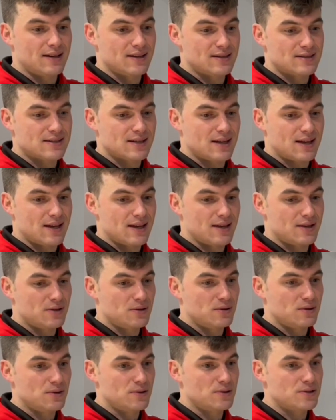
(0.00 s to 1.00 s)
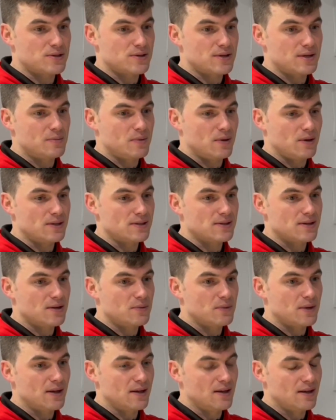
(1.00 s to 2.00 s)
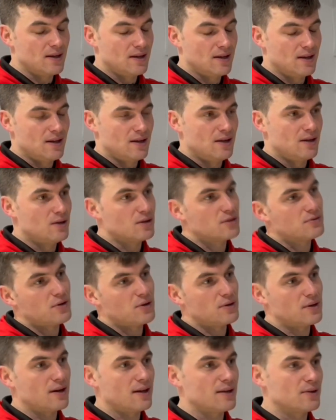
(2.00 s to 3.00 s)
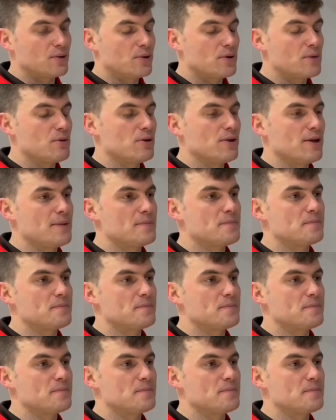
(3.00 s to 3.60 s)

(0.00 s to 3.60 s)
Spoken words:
It's huge 3 points now, and we look forward to Glentoran on Monday.